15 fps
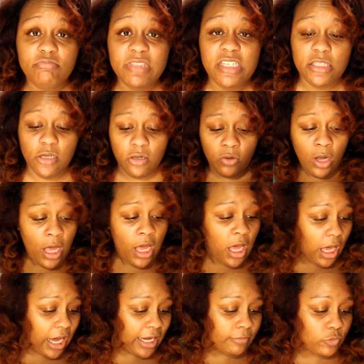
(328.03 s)
So
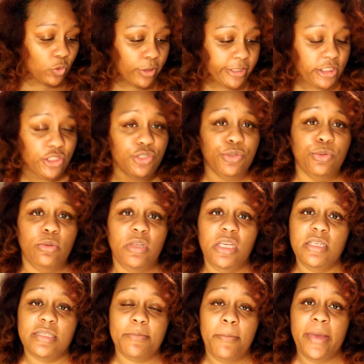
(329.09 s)
I'm going to do
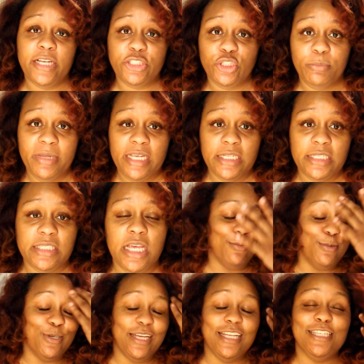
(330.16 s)
these measurements.
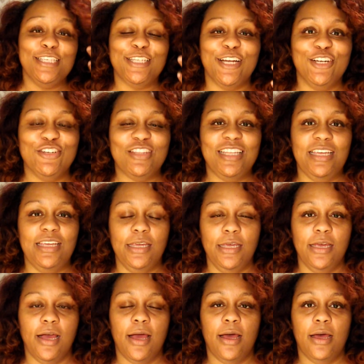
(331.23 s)
I will insert
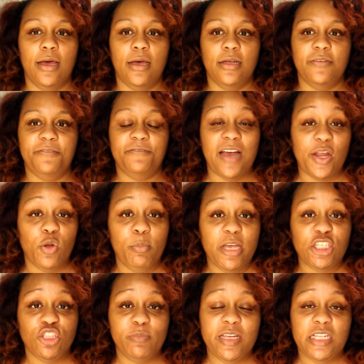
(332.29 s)
the final
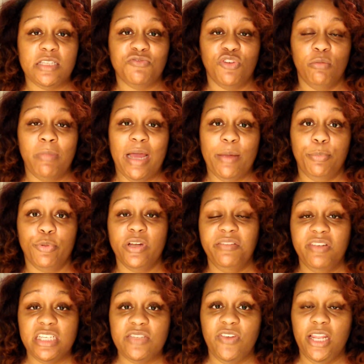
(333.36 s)
measurements from my
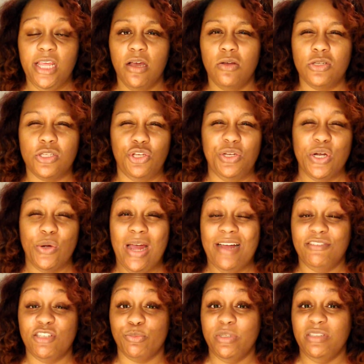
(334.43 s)
previous video so you don't
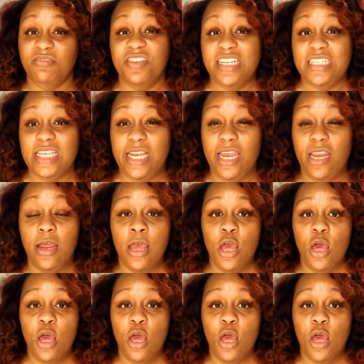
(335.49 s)
have to revisit it.